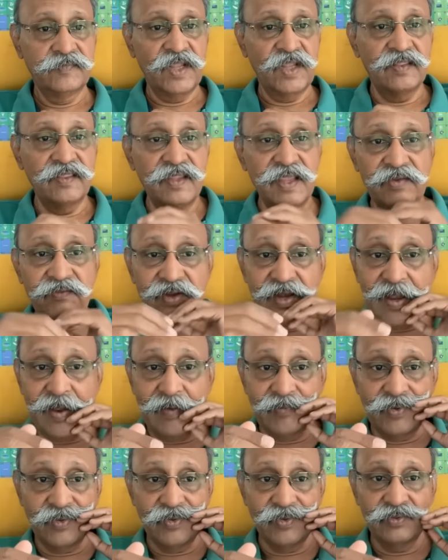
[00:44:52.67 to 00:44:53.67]
And they will
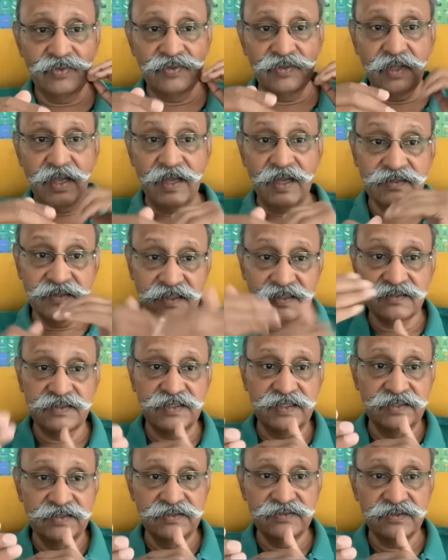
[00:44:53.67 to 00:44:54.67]
have to do other
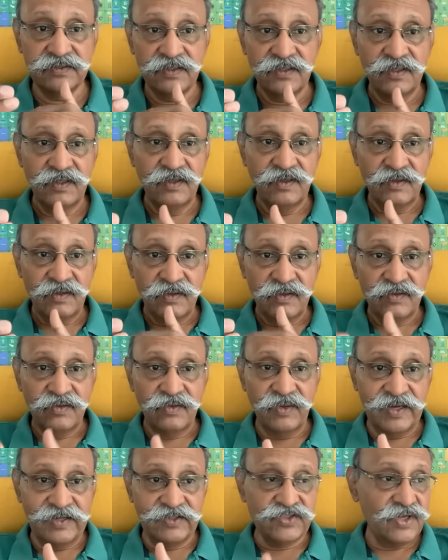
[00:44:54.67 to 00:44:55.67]
things
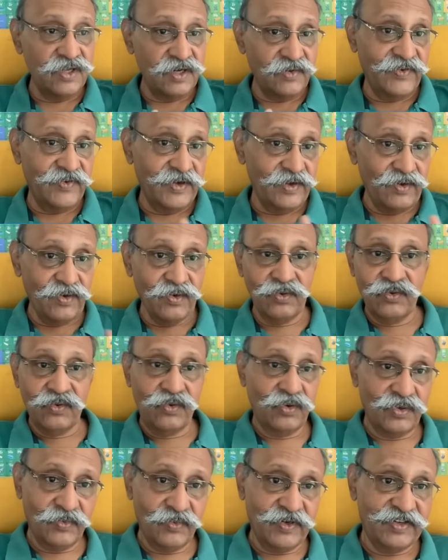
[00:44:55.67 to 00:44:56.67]
to ensure we don't
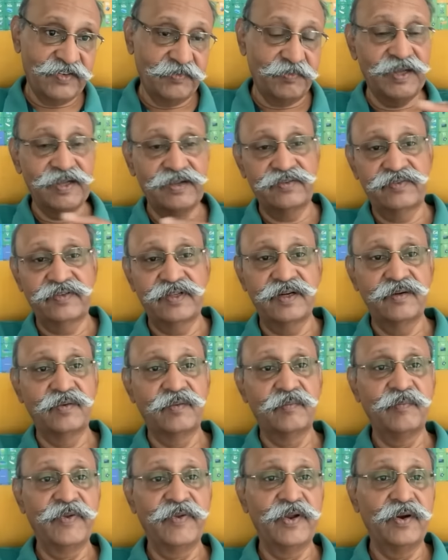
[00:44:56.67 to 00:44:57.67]
go towards Pakistan
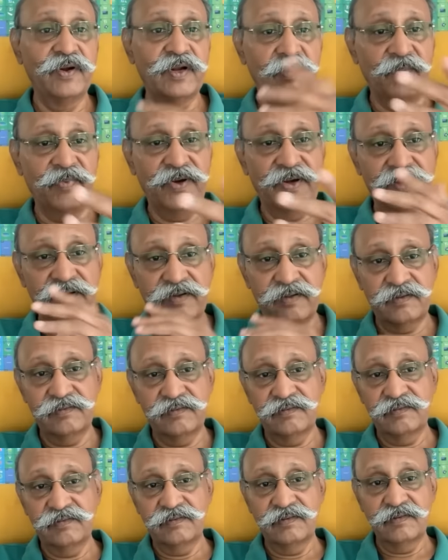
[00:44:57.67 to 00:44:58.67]
beyond a point.
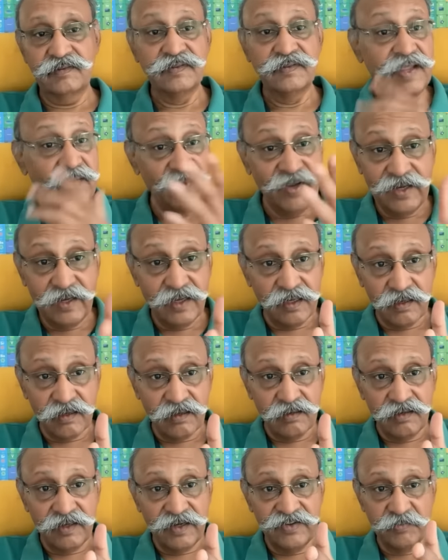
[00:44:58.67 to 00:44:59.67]
They will.
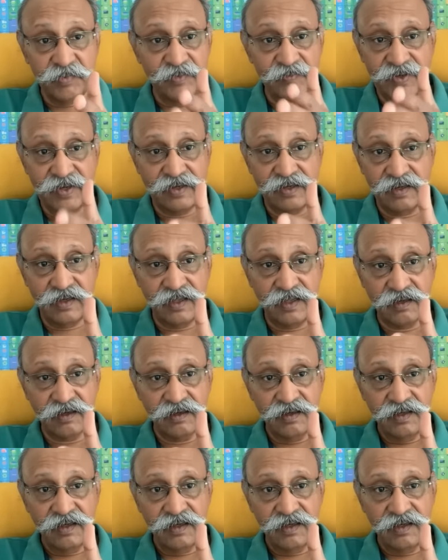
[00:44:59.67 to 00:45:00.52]
Let's be very clear.